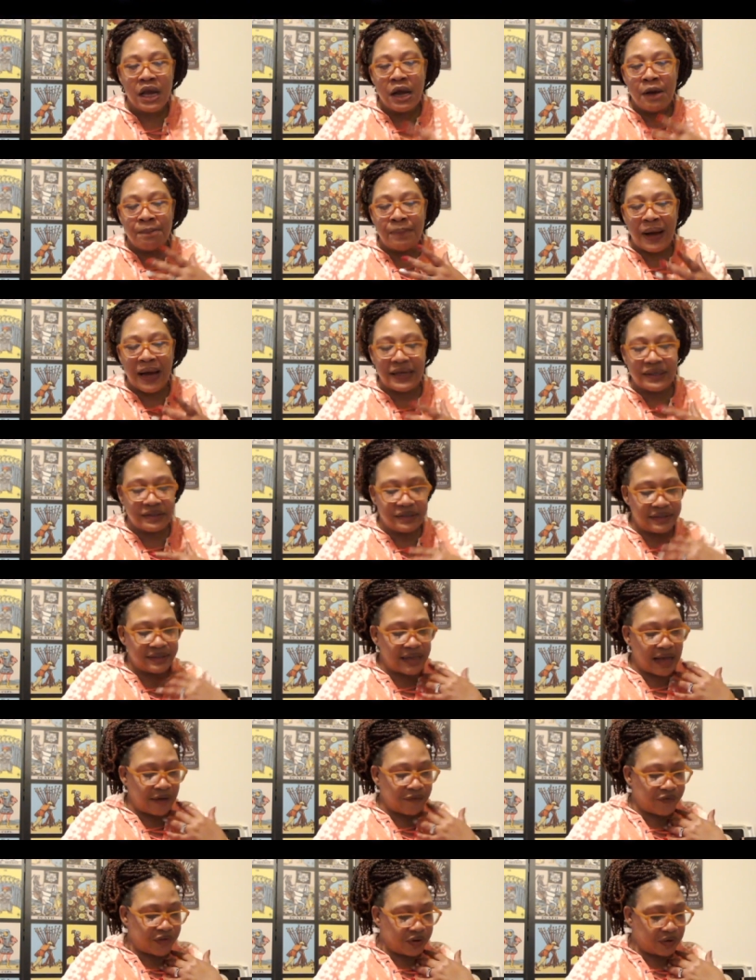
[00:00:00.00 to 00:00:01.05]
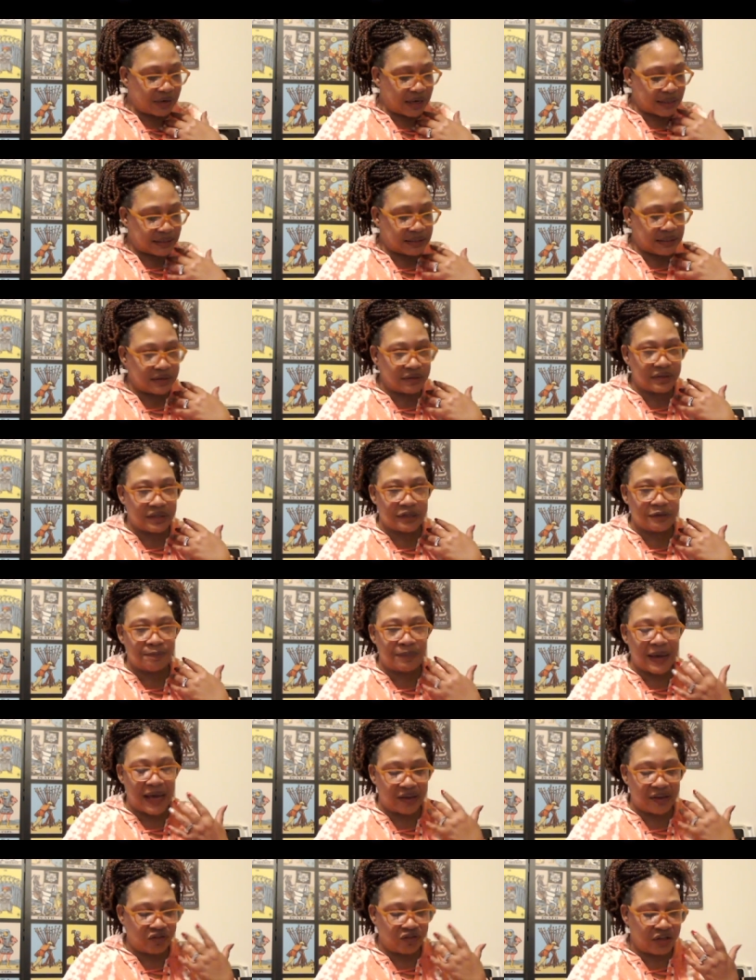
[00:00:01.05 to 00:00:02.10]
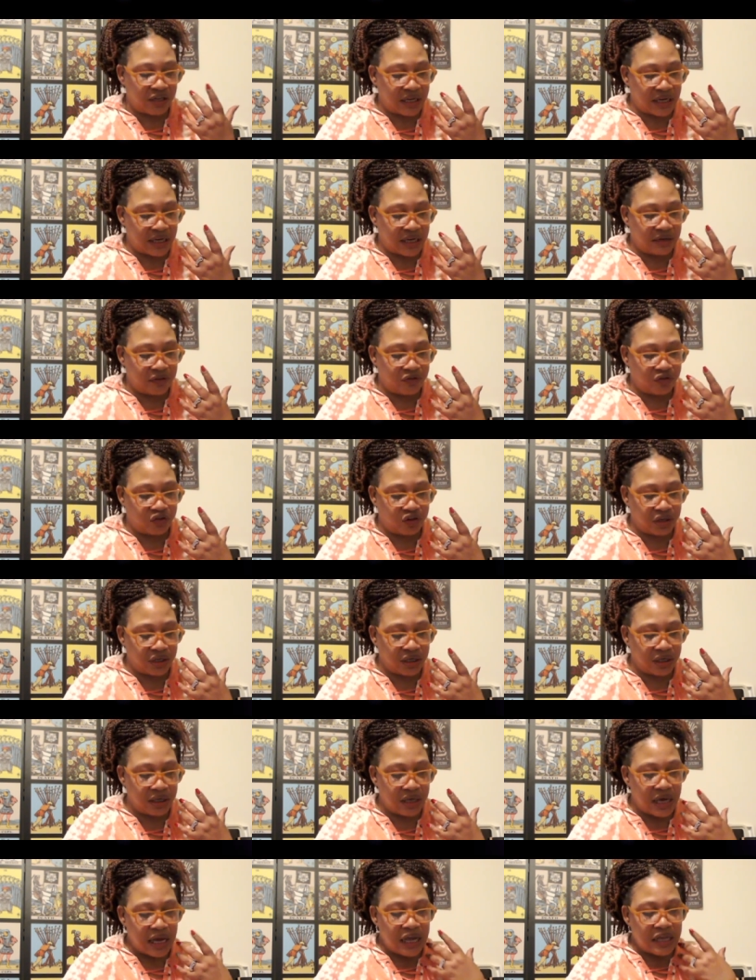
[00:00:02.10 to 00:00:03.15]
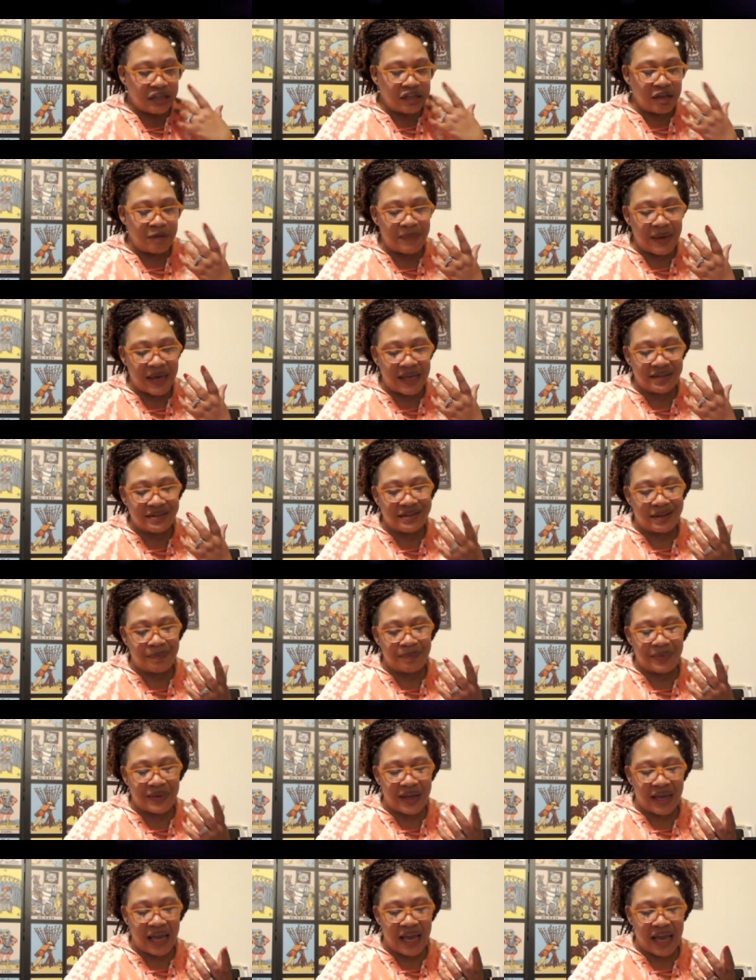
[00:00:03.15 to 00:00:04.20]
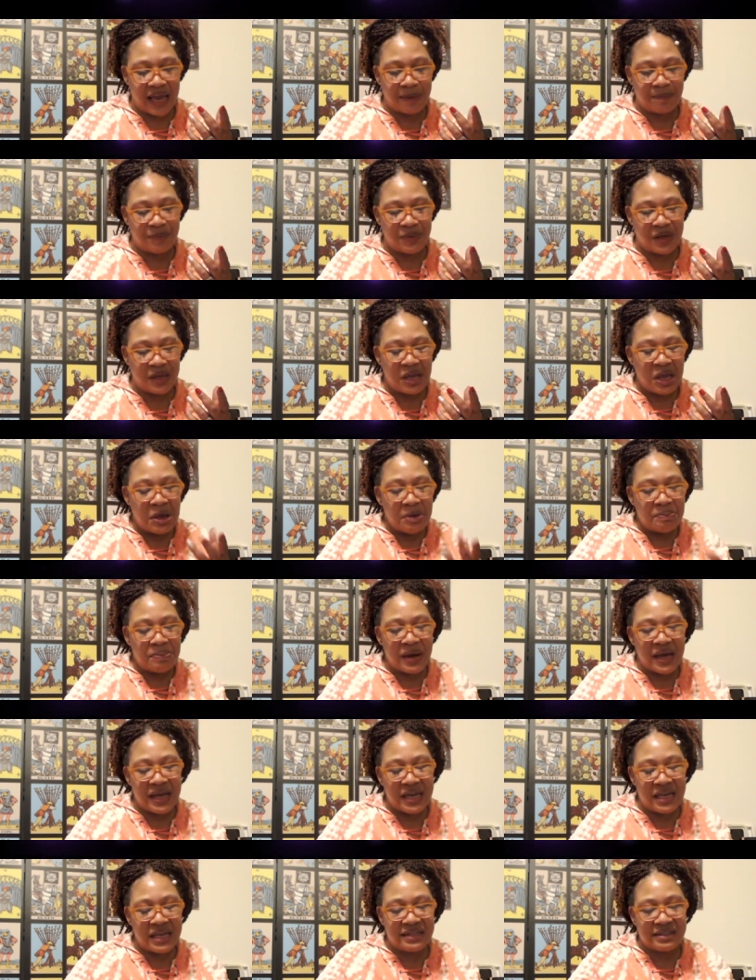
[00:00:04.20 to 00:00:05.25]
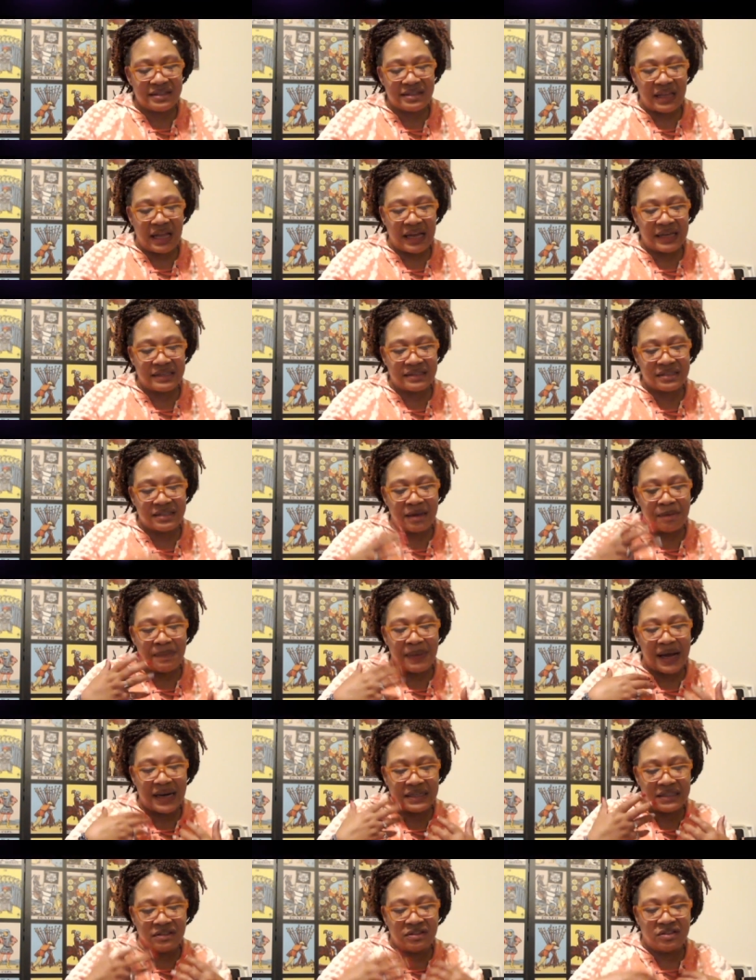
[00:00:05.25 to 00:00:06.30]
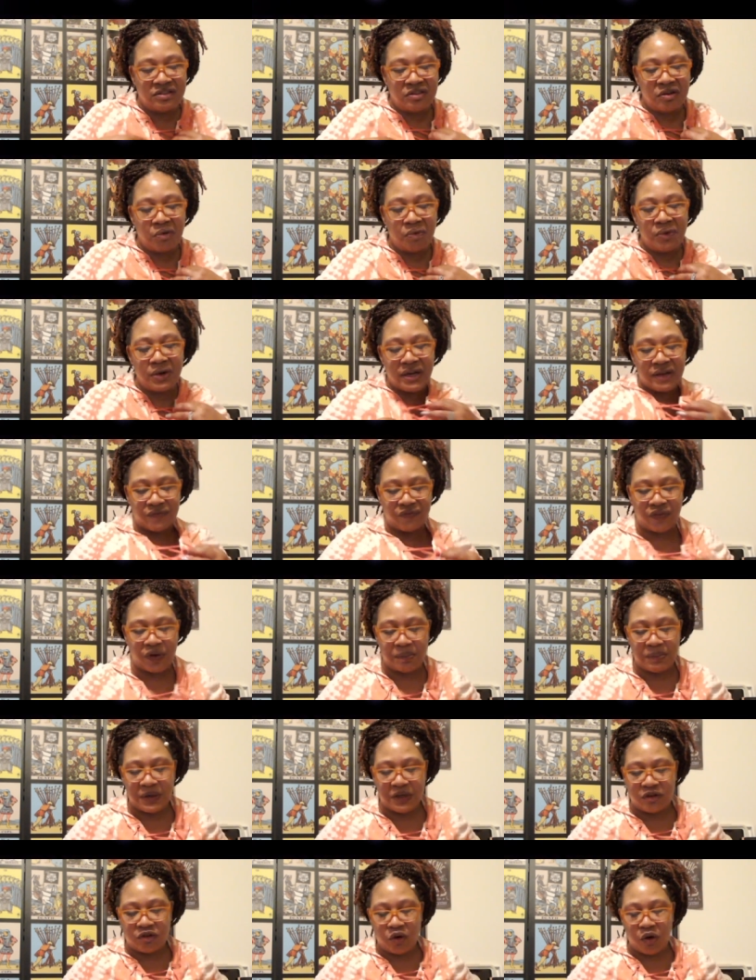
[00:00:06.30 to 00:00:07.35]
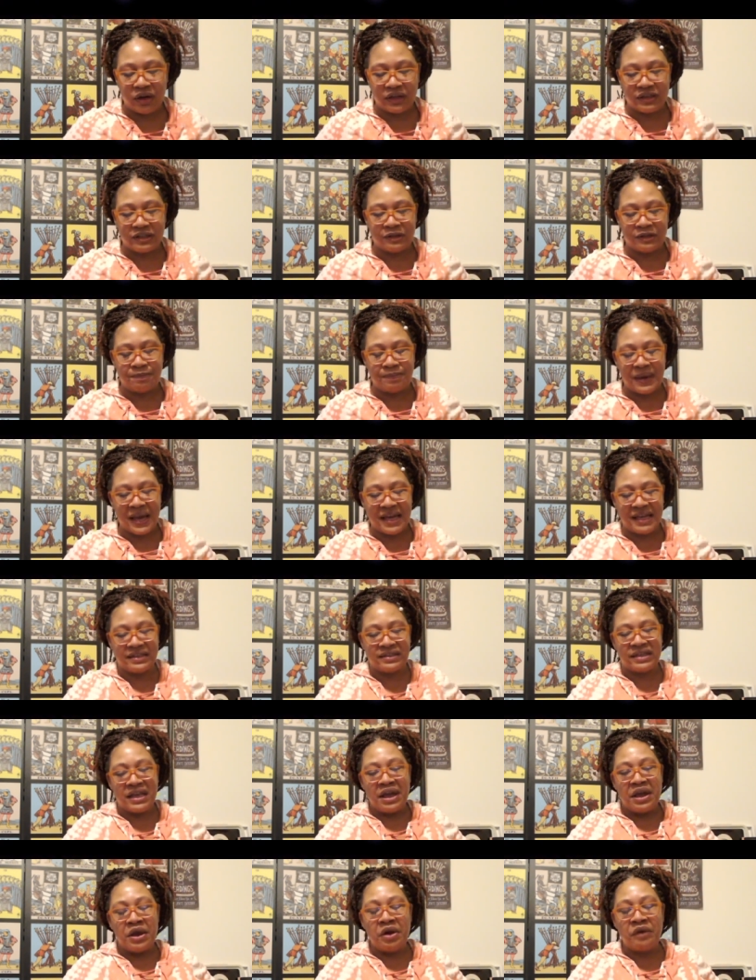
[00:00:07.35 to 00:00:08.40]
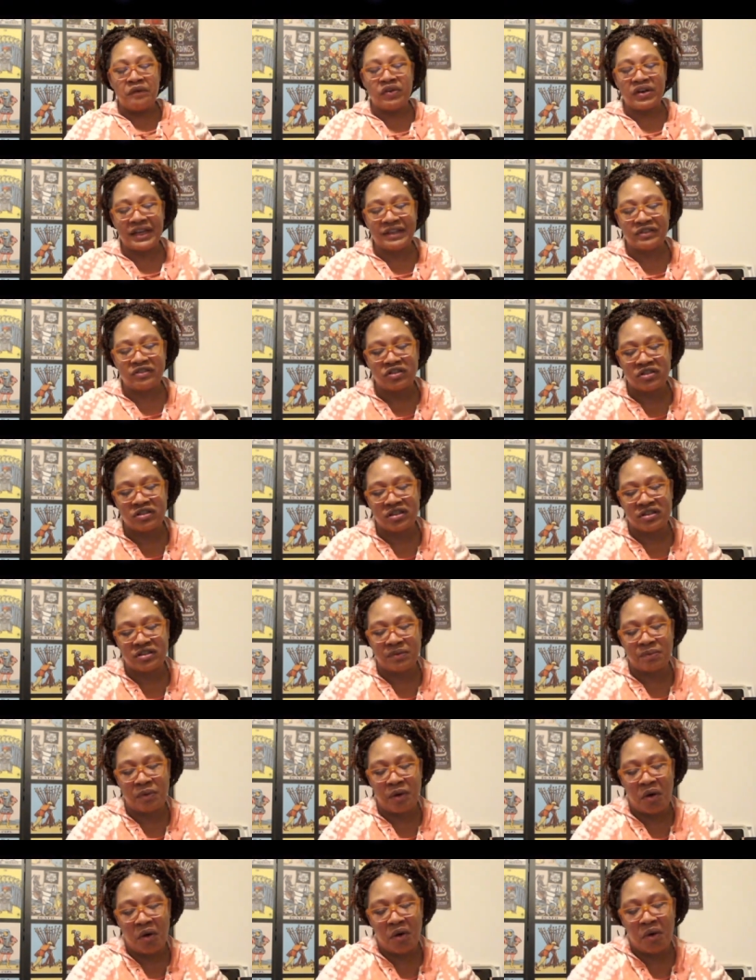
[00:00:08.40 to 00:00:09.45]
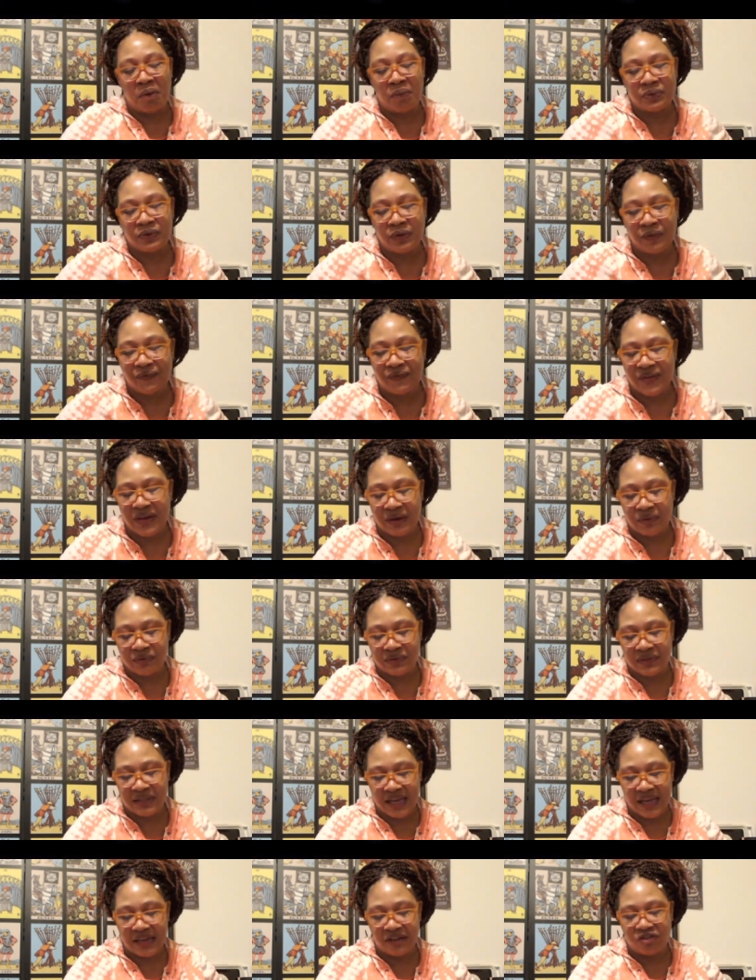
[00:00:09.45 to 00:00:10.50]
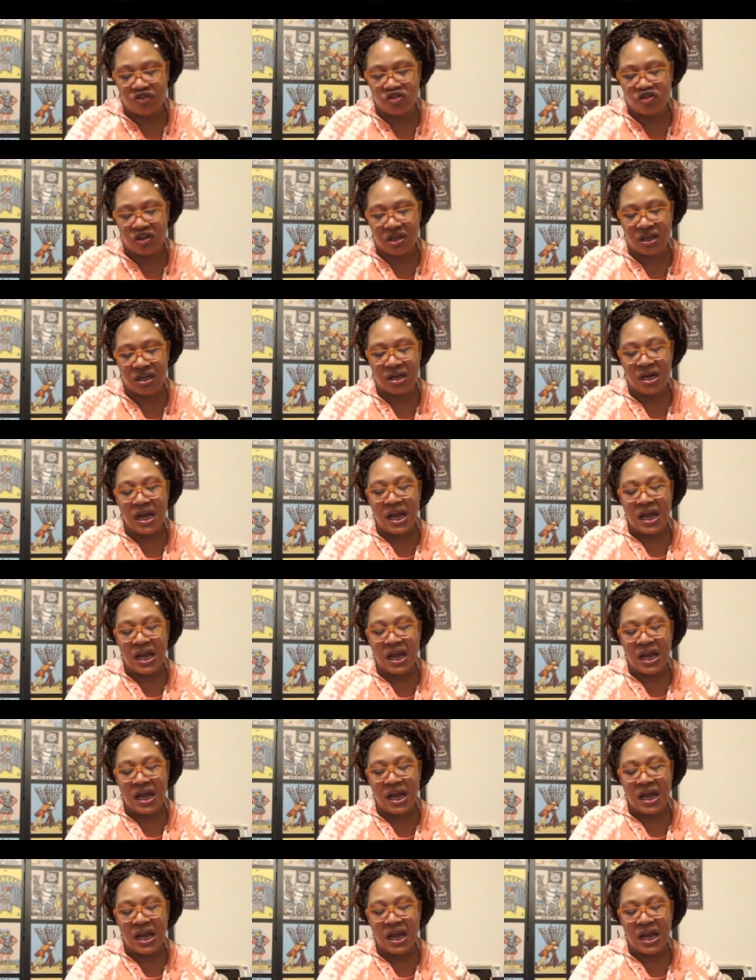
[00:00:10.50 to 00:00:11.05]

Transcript: Pisces, I feel like there's this passion and energy to make something happen, but it's like somebody's doing it from a dark space in relation to some home, some foundation,